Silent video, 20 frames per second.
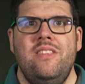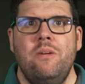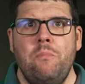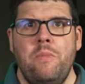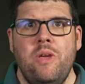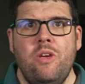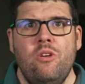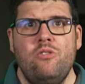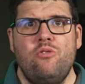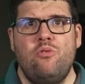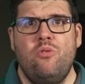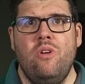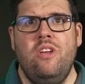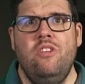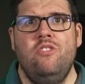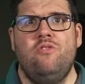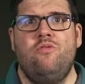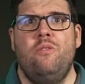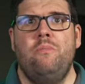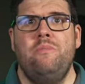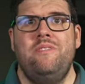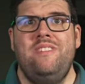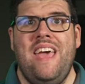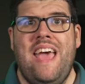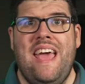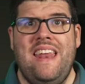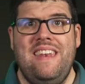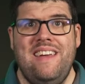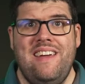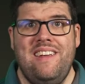The meals range from
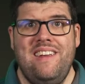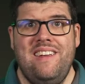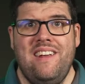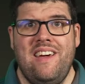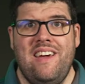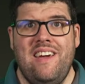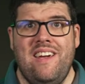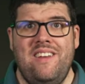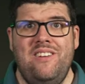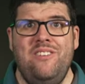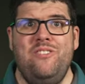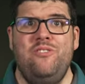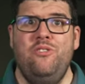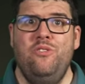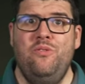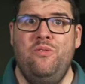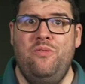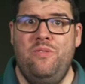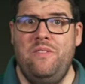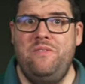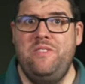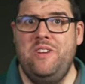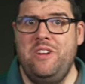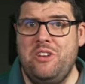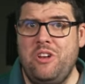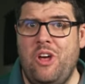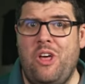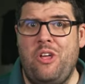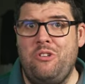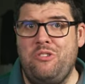$10.99 to
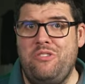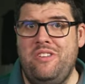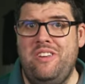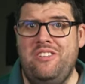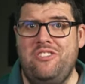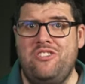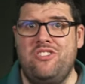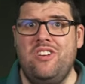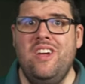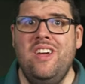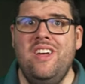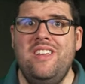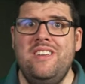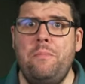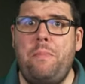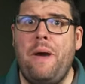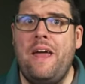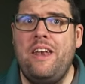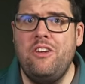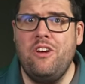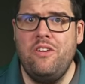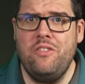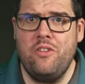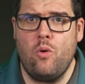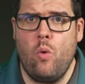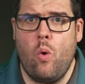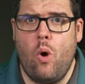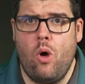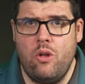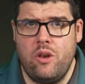$15 each, depending on the
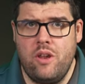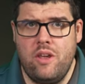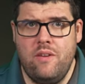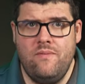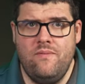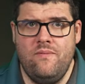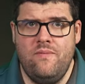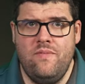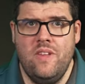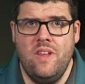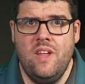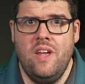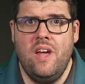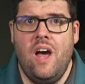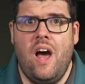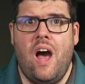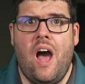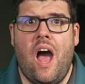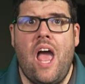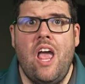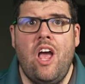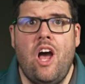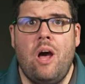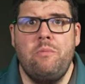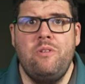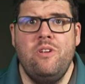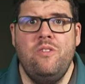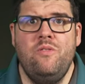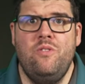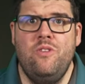quality. I
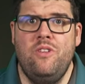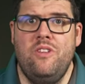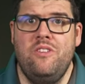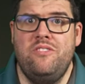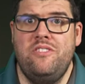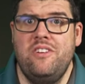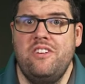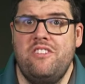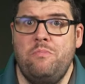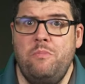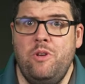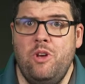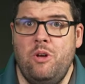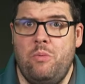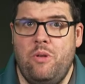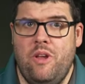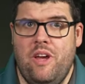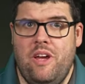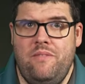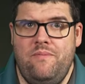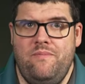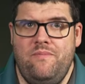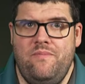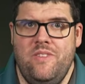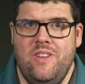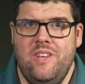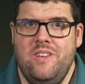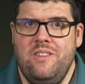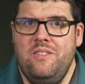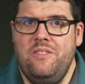opted for the six meal plan.
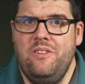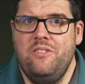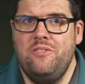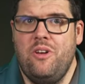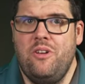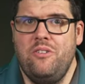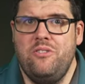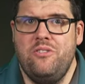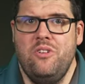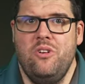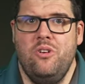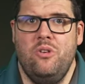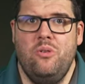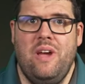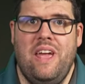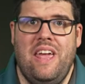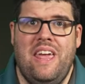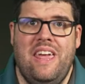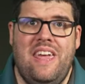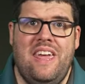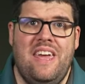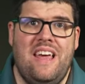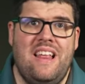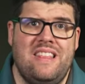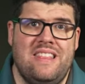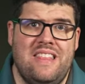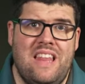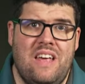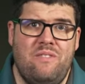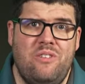There's also a
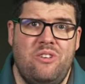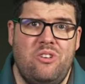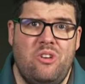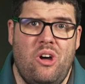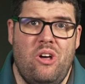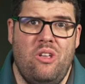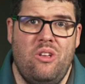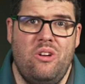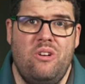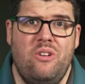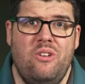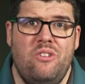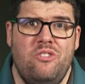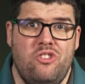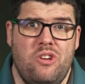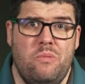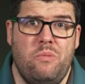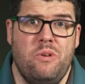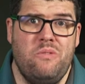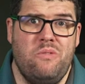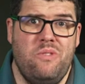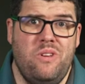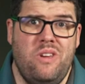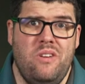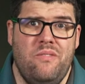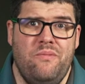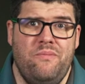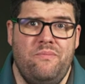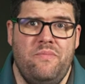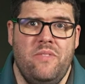$11 shipping
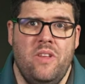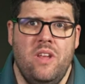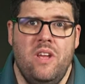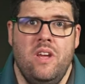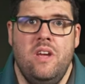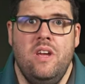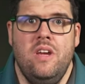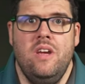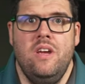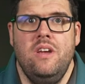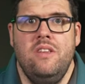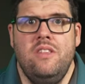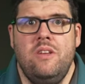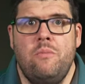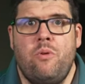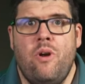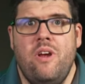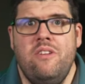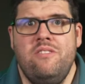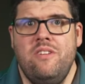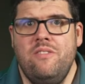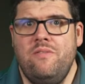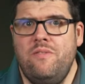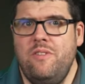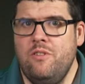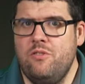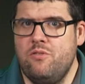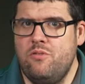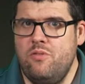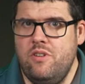fee. The pricing
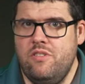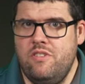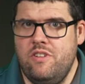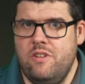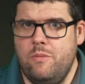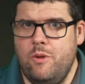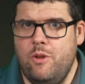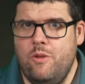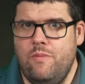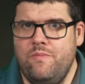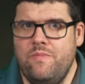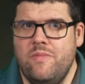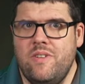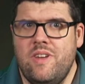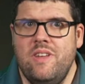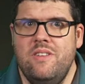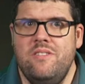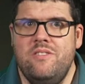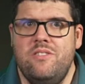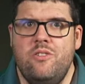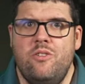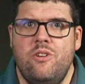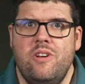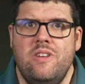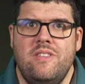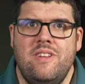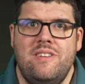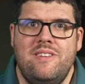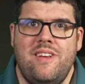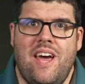feels reasonable,
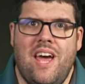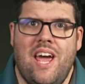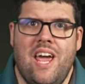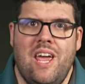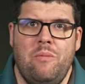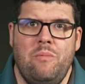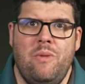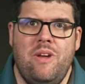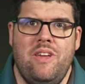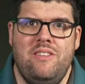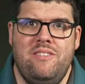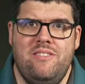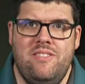considering the time it